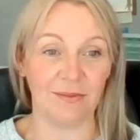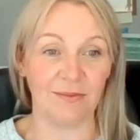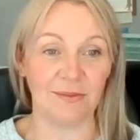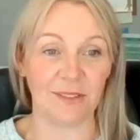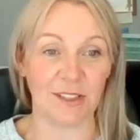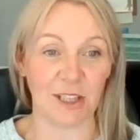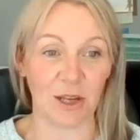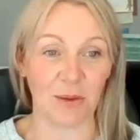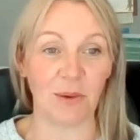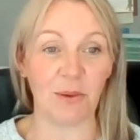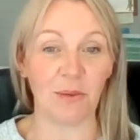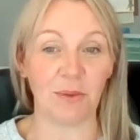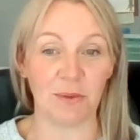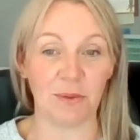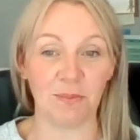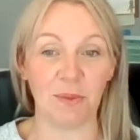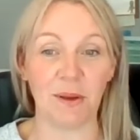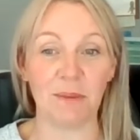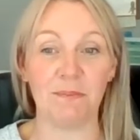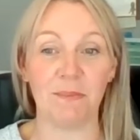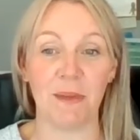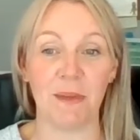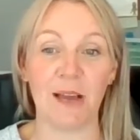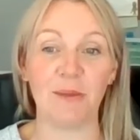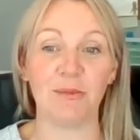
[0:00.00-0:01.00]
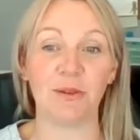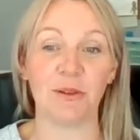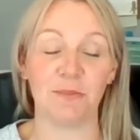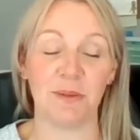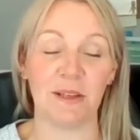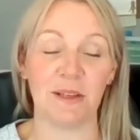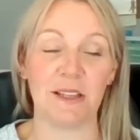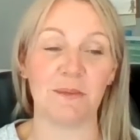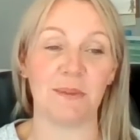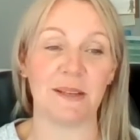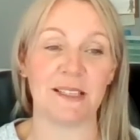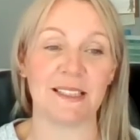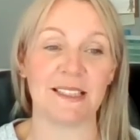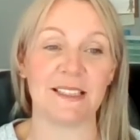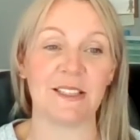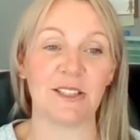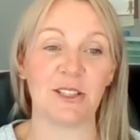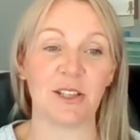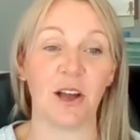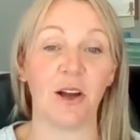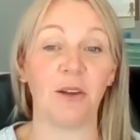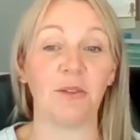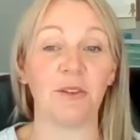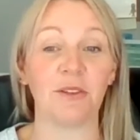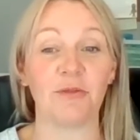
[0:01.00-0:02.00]
So it would be me, would be the
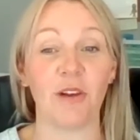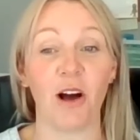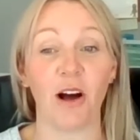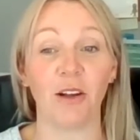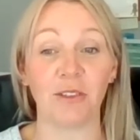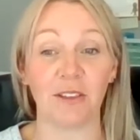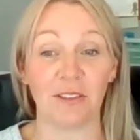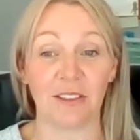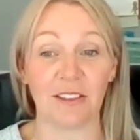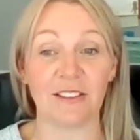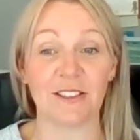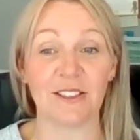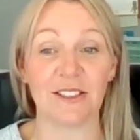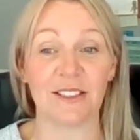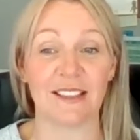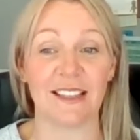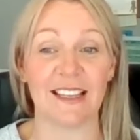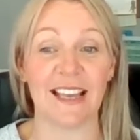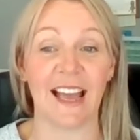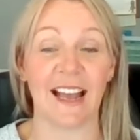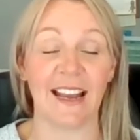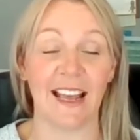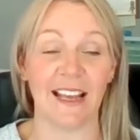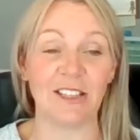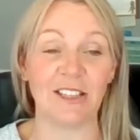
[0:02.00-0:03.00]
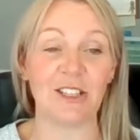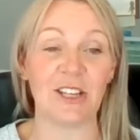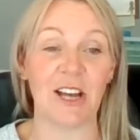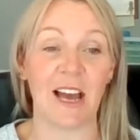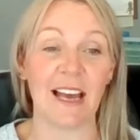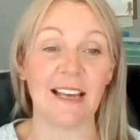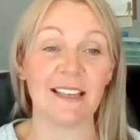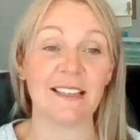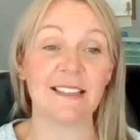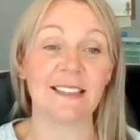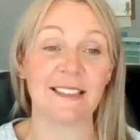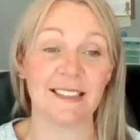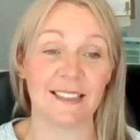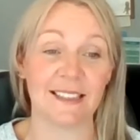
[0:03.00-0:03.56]
business owner rather than the NHS.